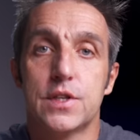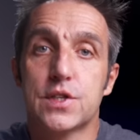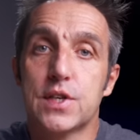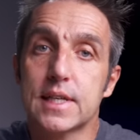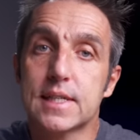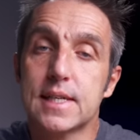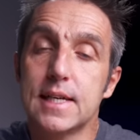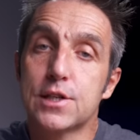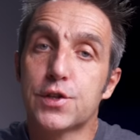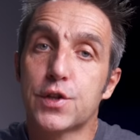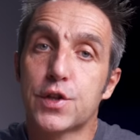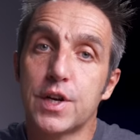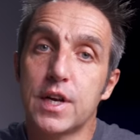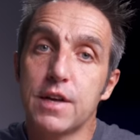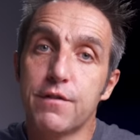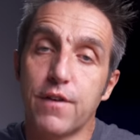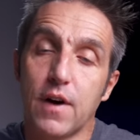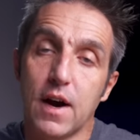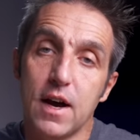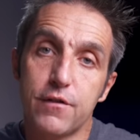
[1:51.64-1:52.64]
The
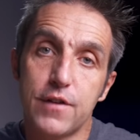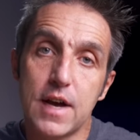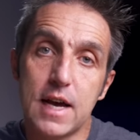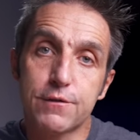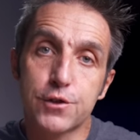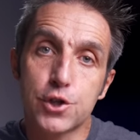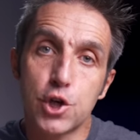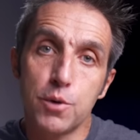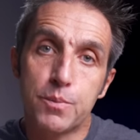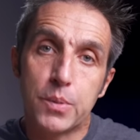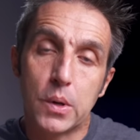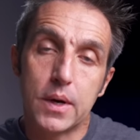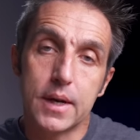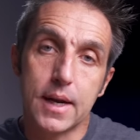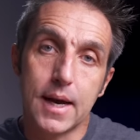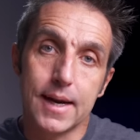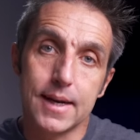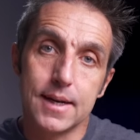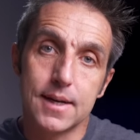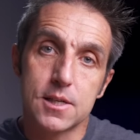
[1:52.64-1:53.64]
16-35
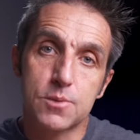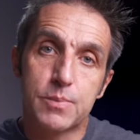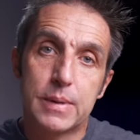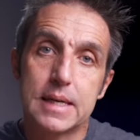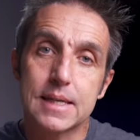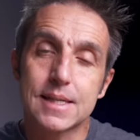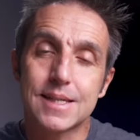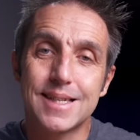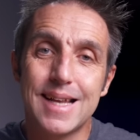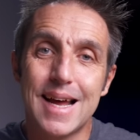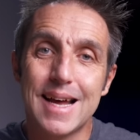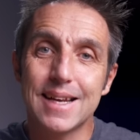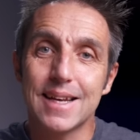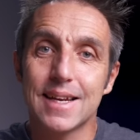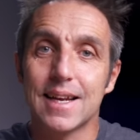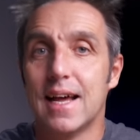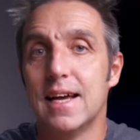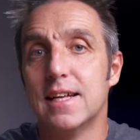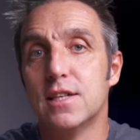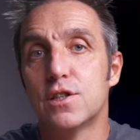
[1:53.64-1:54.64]
f2.8 has been a
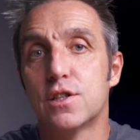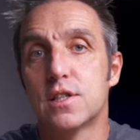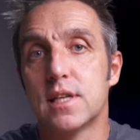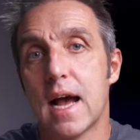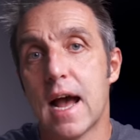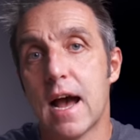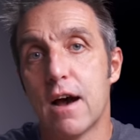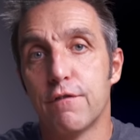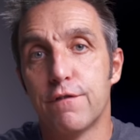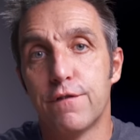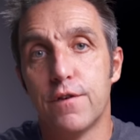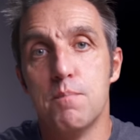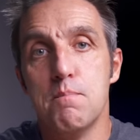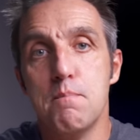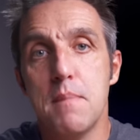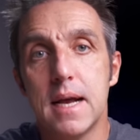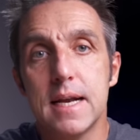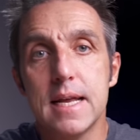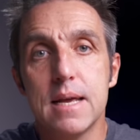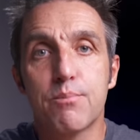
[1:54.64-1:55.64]
standard lens to have for
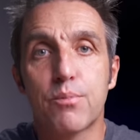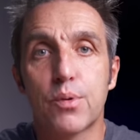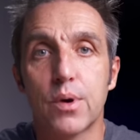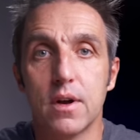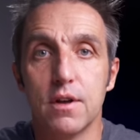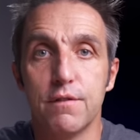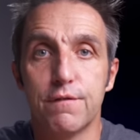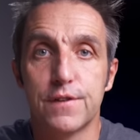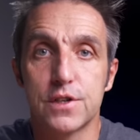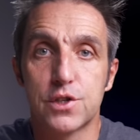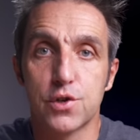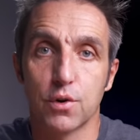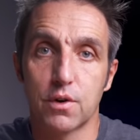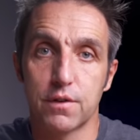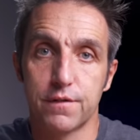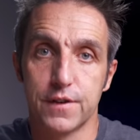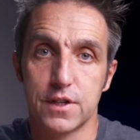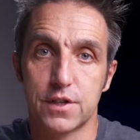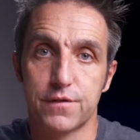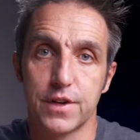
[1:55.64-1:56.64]
many pro
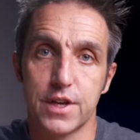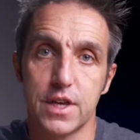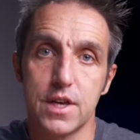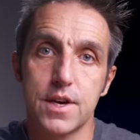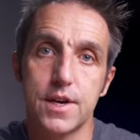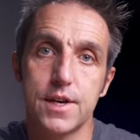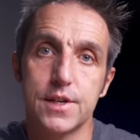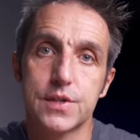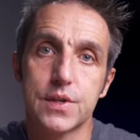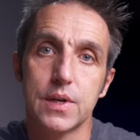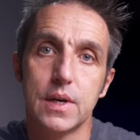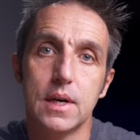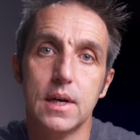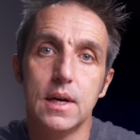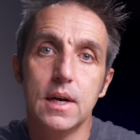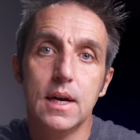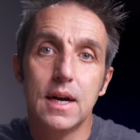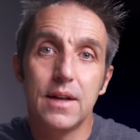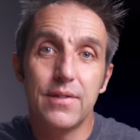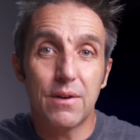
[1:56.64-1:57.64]
photographers for years,
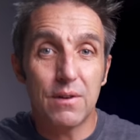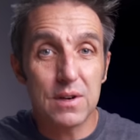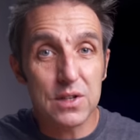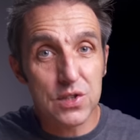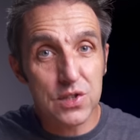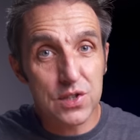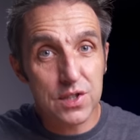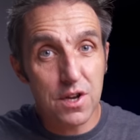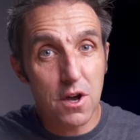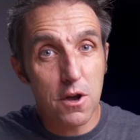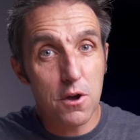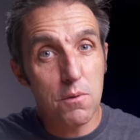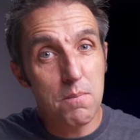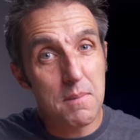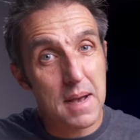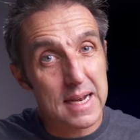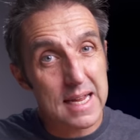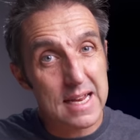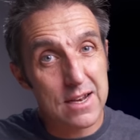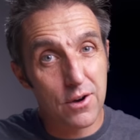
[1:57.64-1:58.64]
and there are so
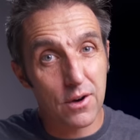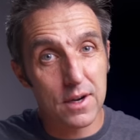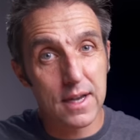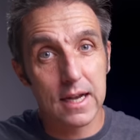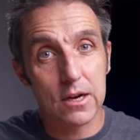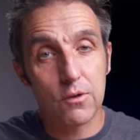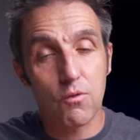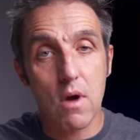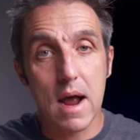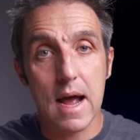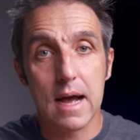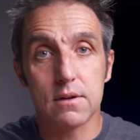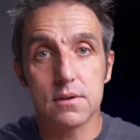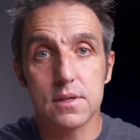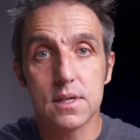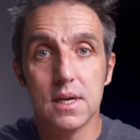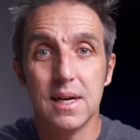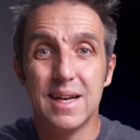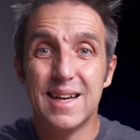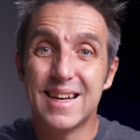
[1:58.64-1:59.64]
many knocking
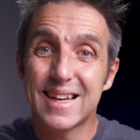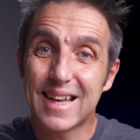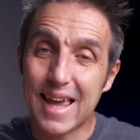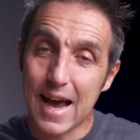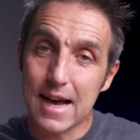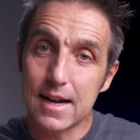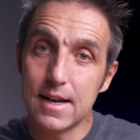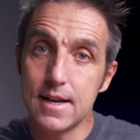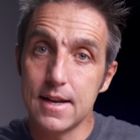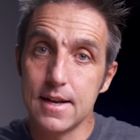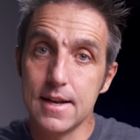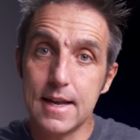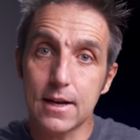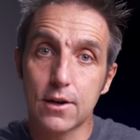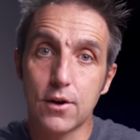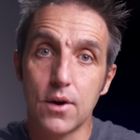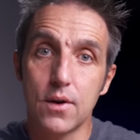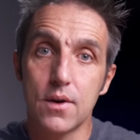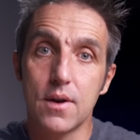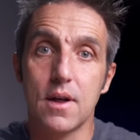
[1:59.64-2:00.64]
around. Canon and
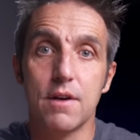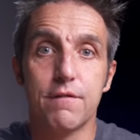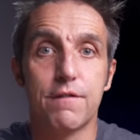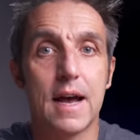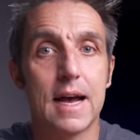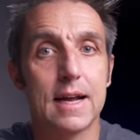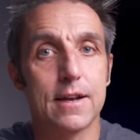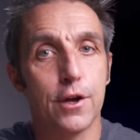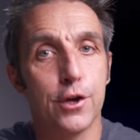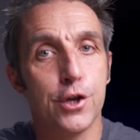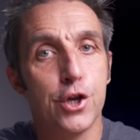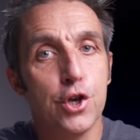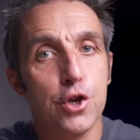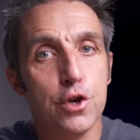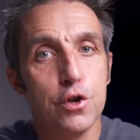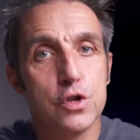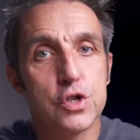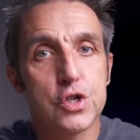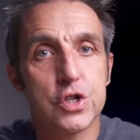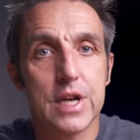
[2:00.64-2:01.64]
Nikon have had a
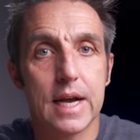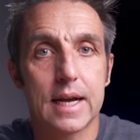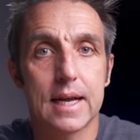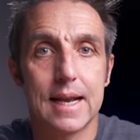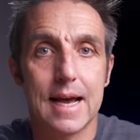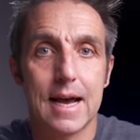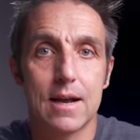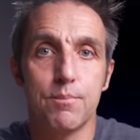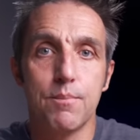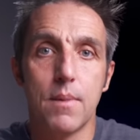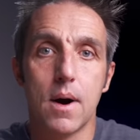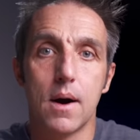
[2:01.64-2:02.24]
huge secondhand